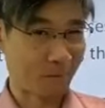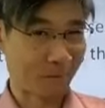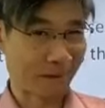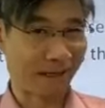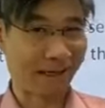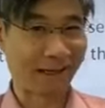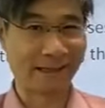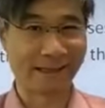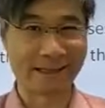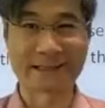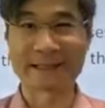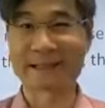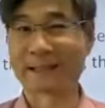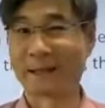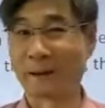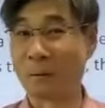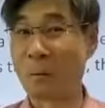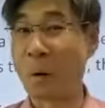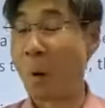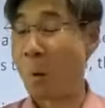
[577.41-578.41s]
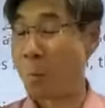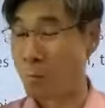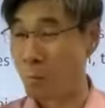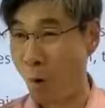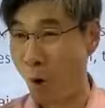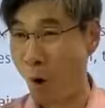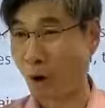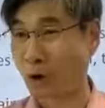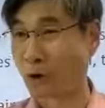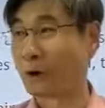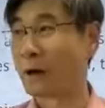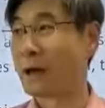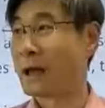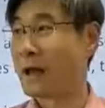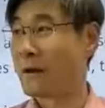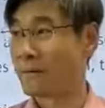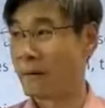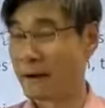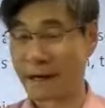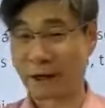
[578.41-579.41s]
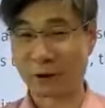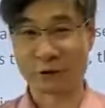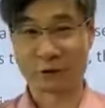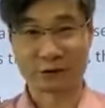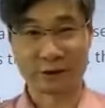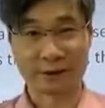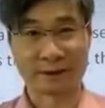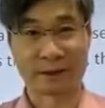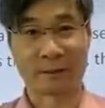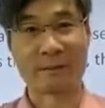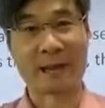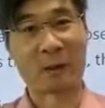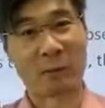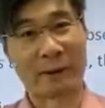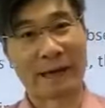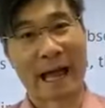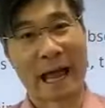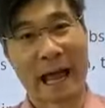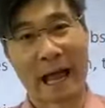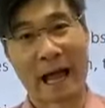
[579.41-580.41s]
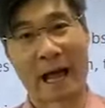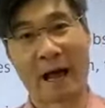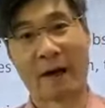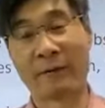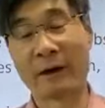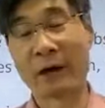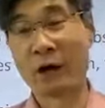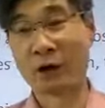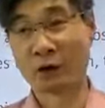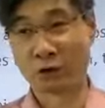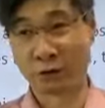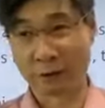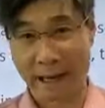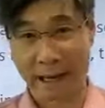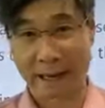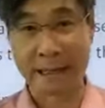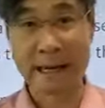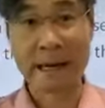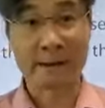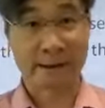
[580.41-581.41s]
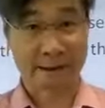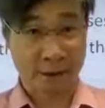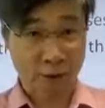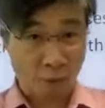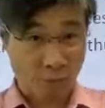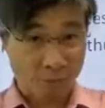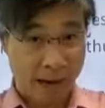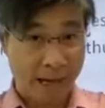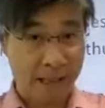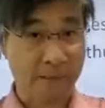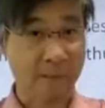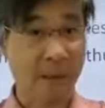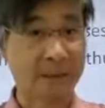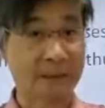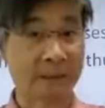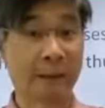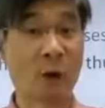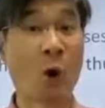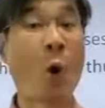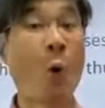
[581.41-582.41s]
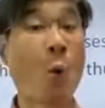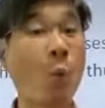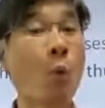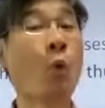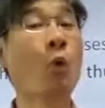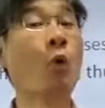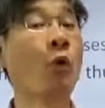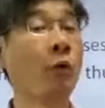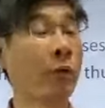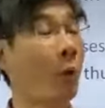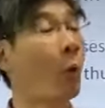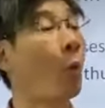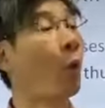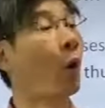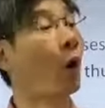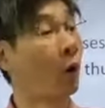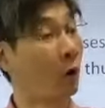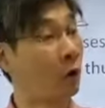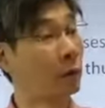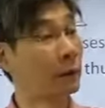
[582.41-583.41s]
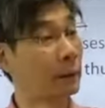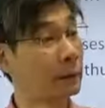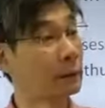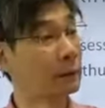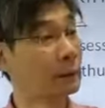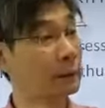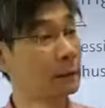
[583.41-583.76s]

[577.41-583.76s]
Okay, and this is the modern financial system that we have today. The central banks basically rule the world.